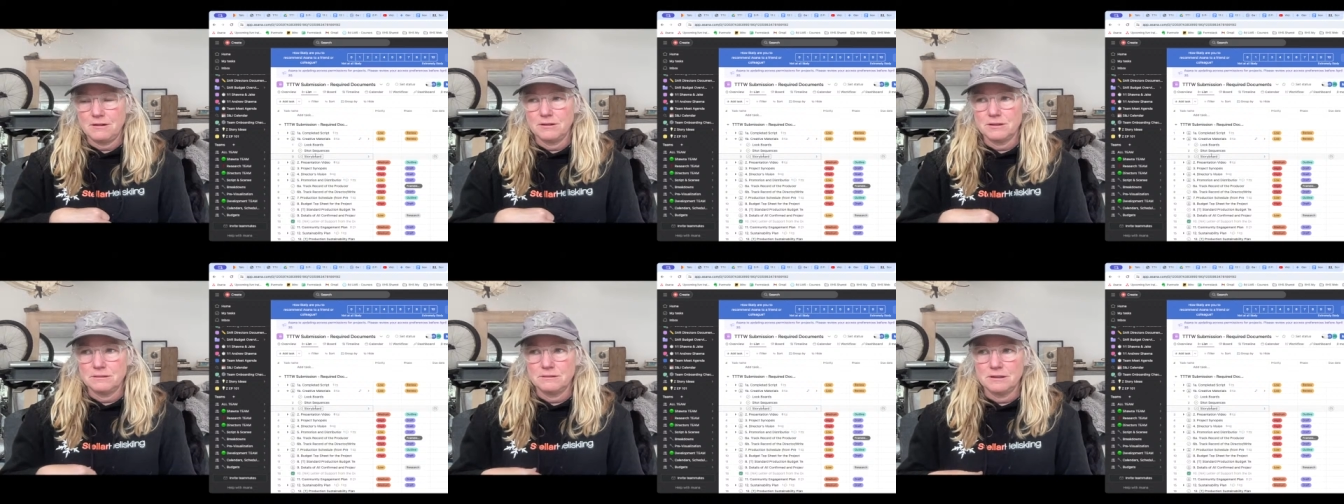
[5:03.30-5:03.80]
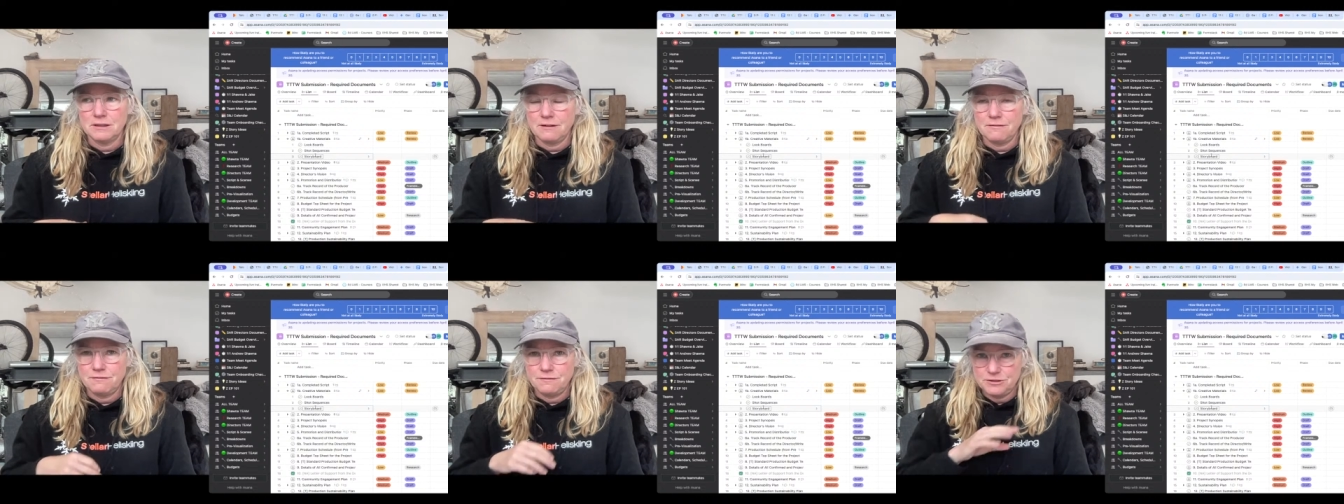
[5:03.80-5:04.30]
also would
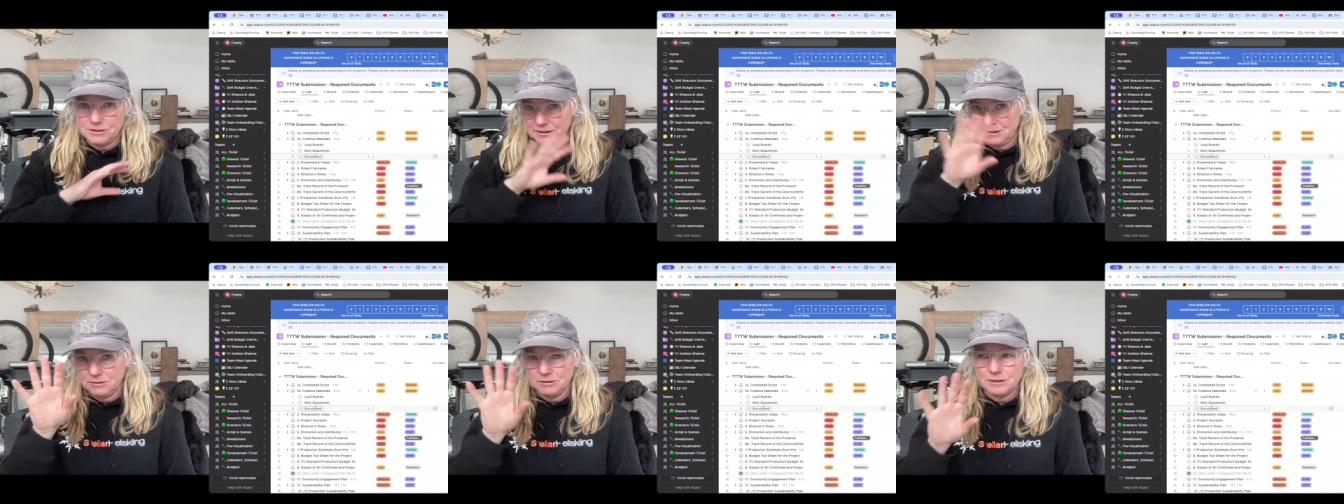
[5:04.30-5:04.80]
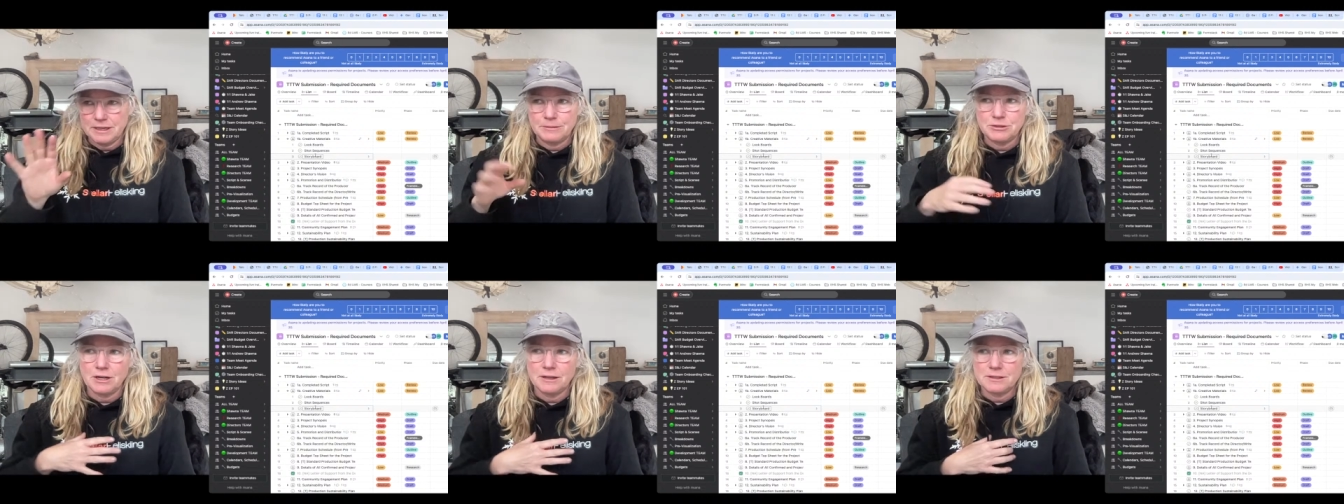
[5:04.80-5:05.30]
love just those
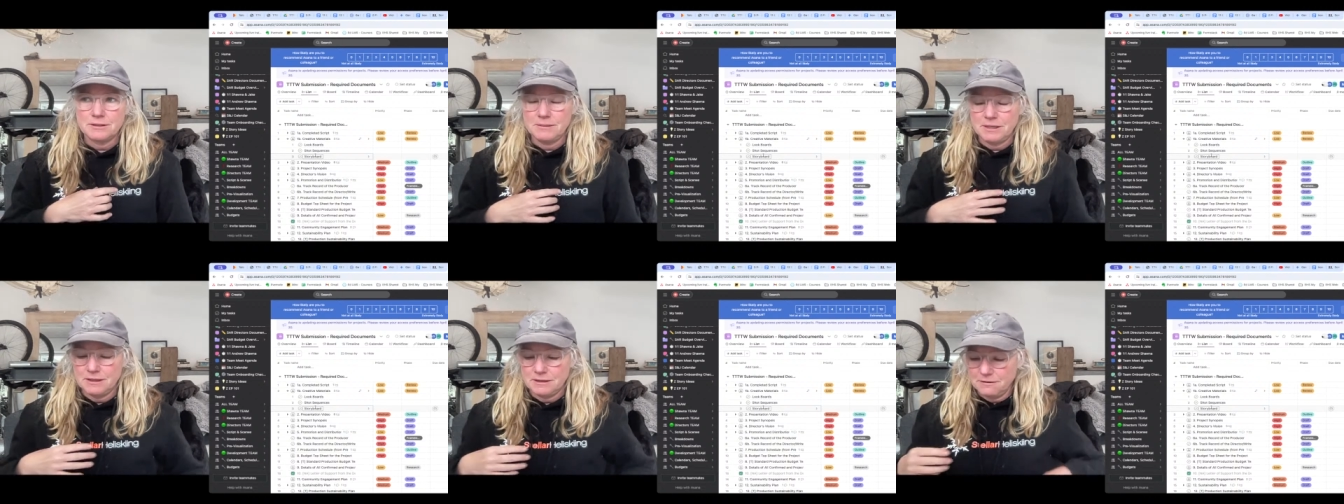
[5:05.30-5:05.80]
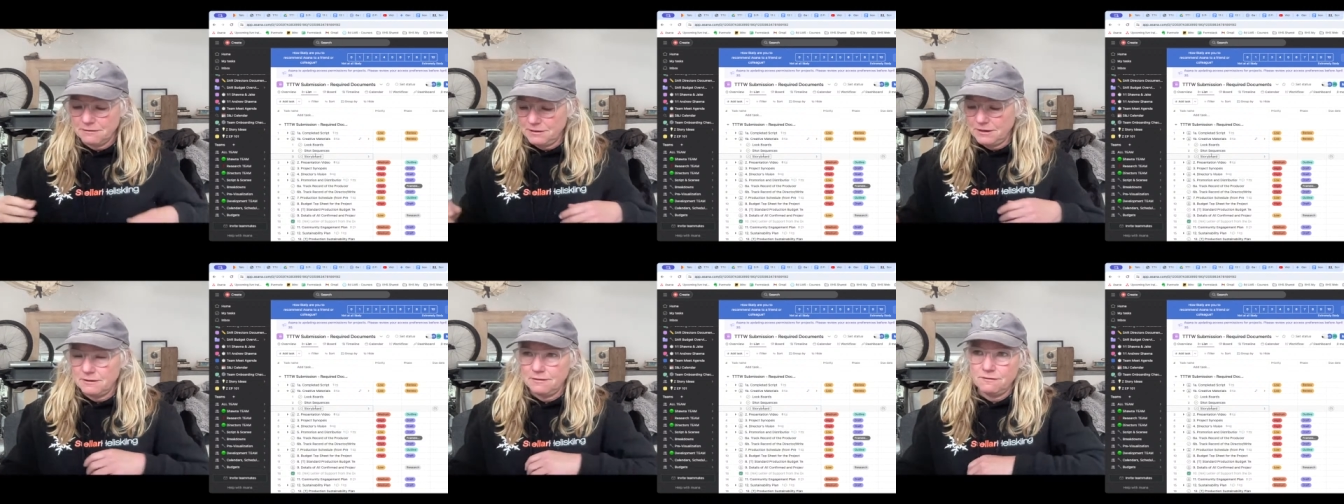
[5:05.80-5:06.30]
snapshots to be in there
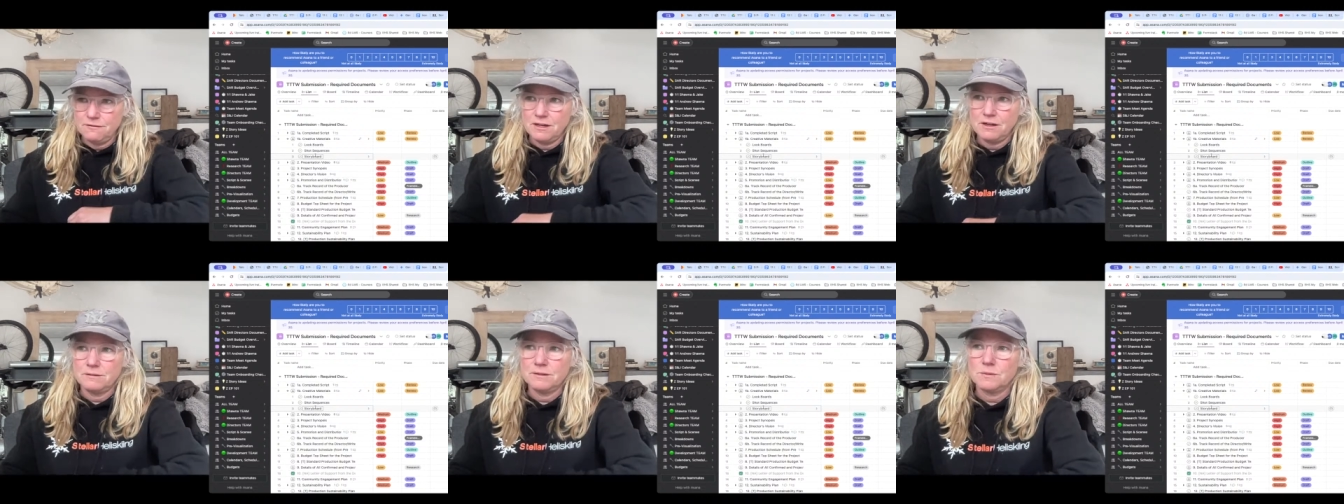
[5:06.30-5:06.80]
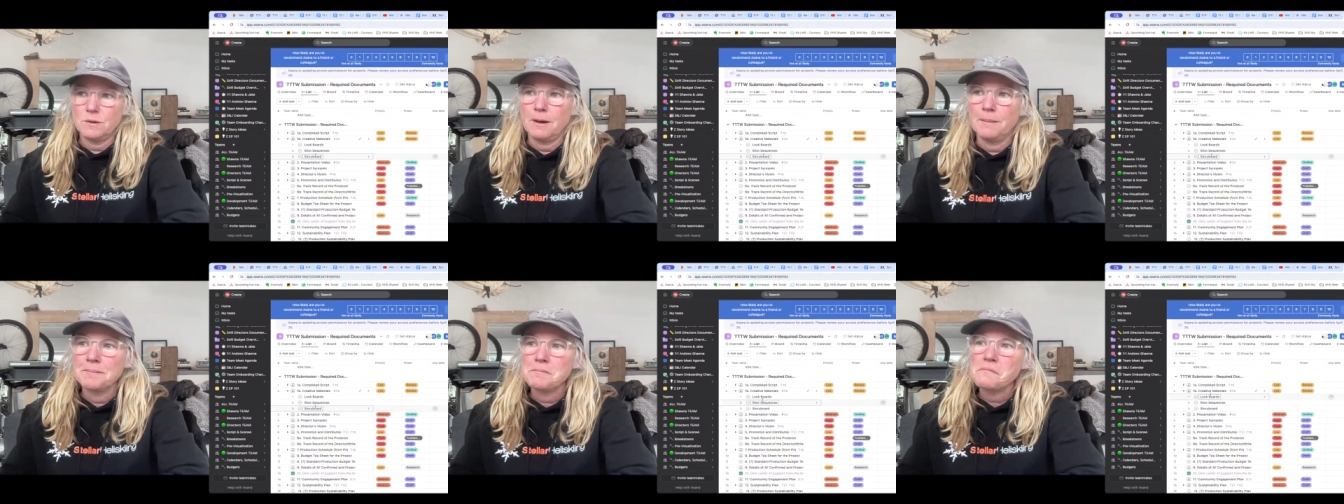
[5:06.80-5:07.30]
in the video as well.